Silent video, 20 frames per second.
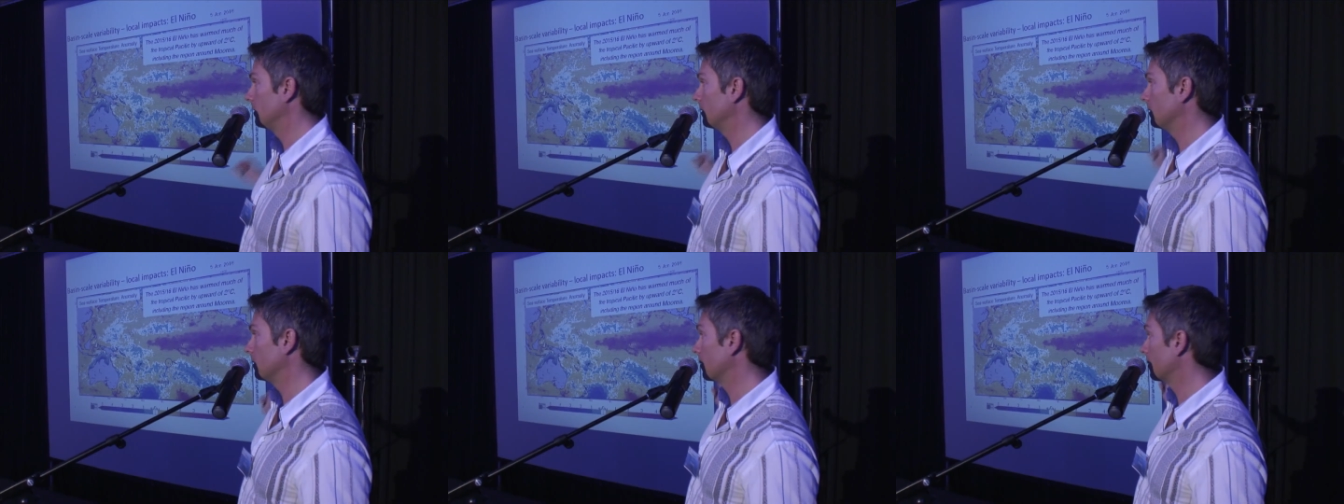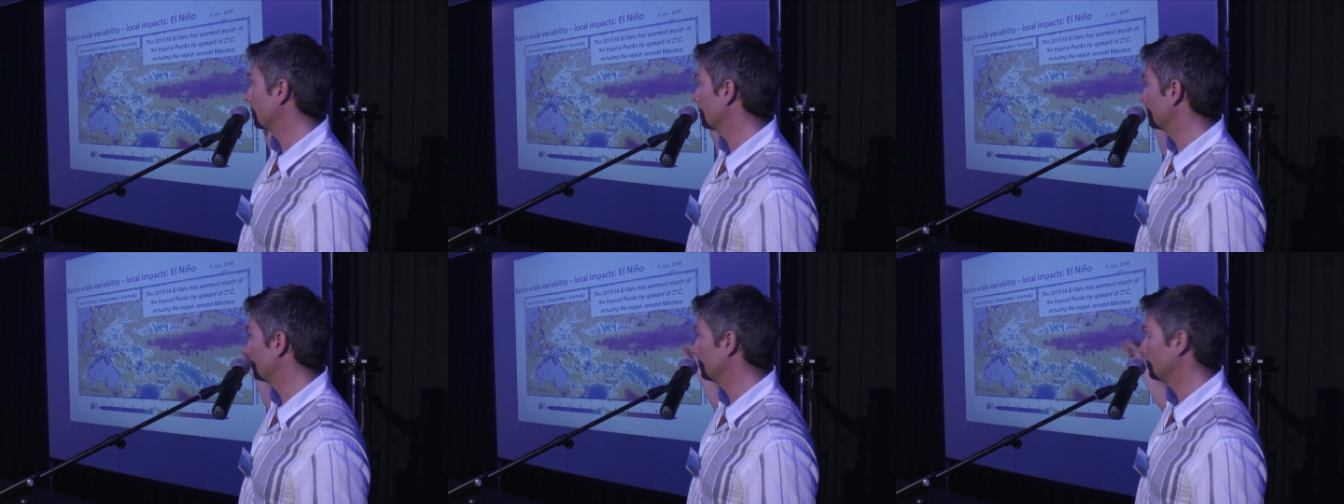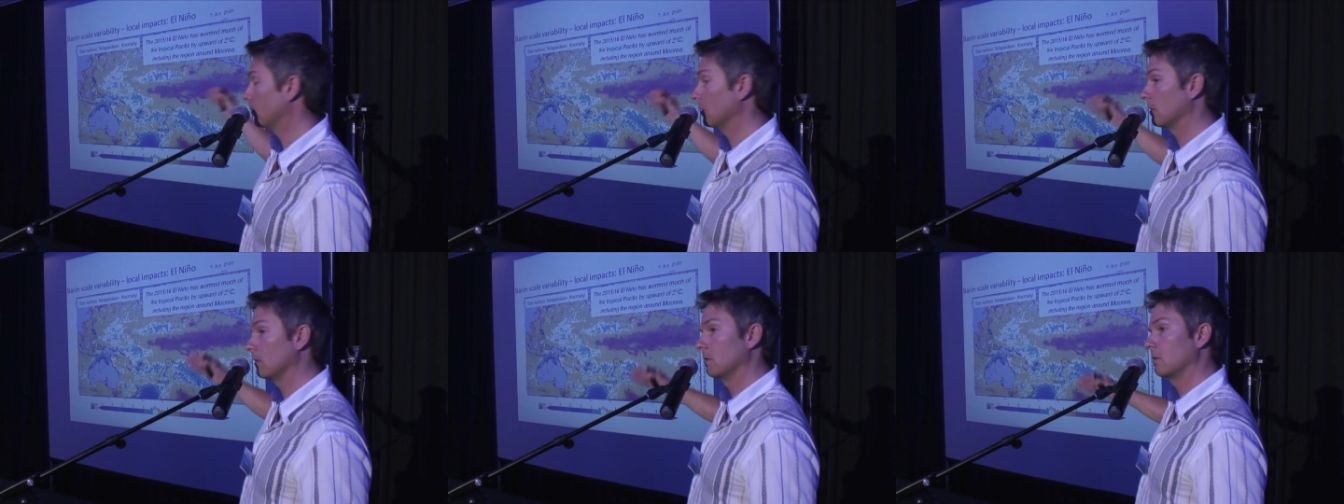We need to look
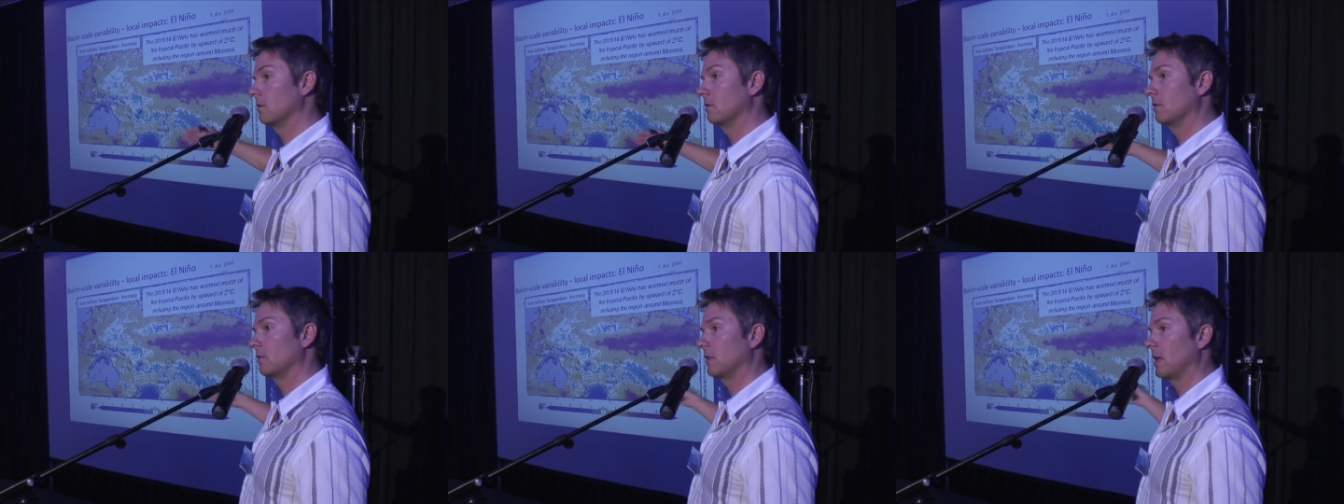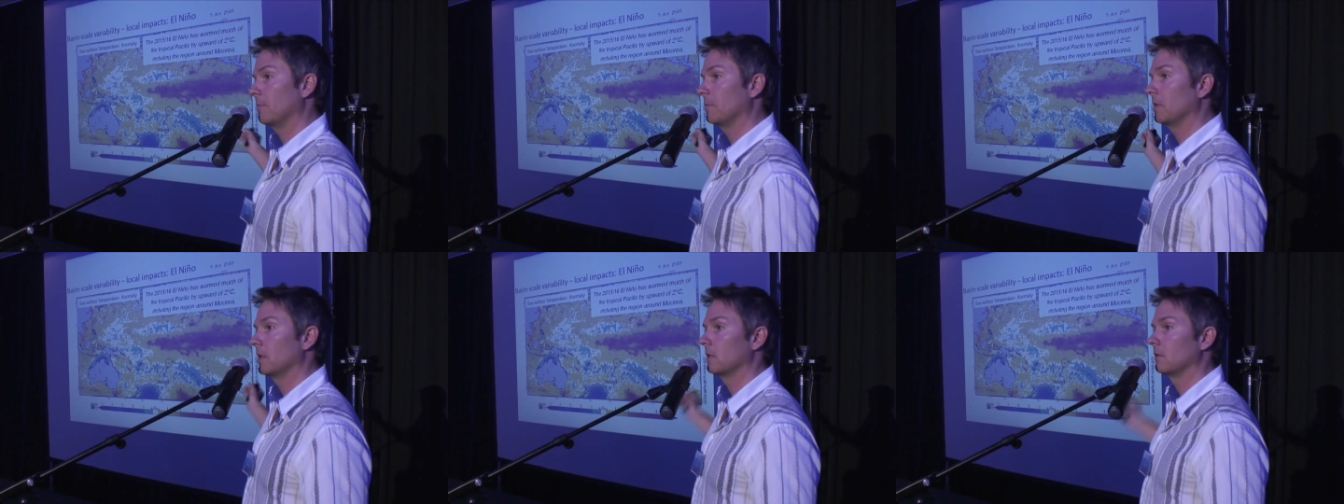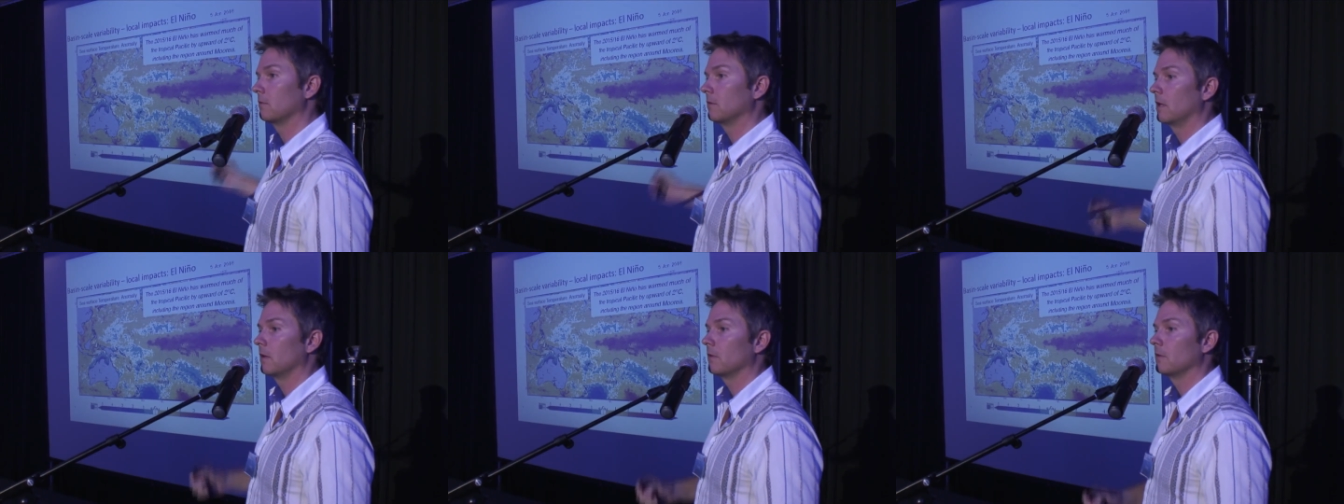at what's
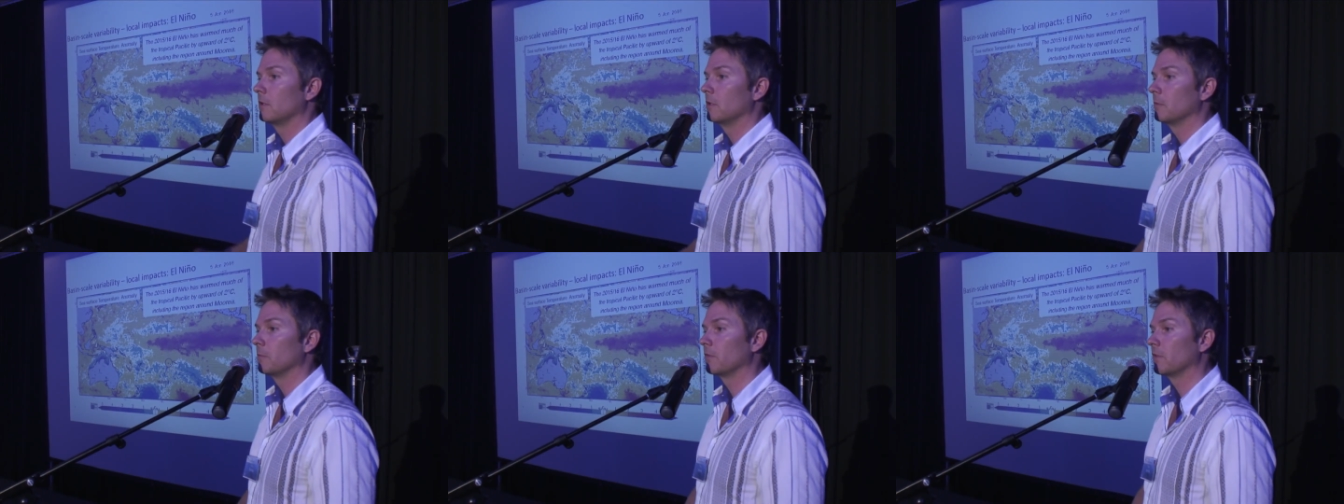happening around in